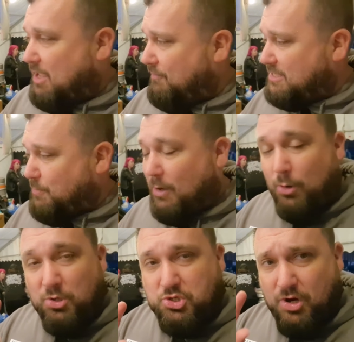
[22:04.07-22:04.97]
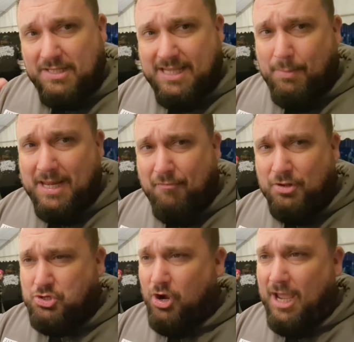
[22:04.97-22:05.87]
and convince people to drink something
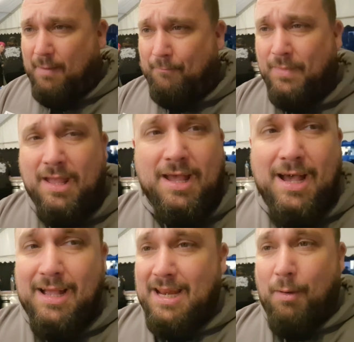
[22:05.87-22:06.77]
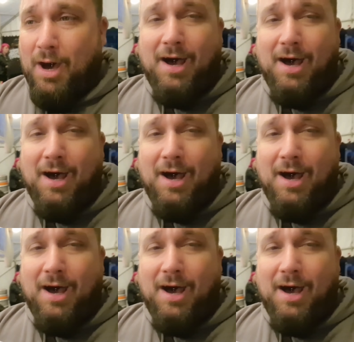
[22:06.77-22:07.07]
different, try them. You know what,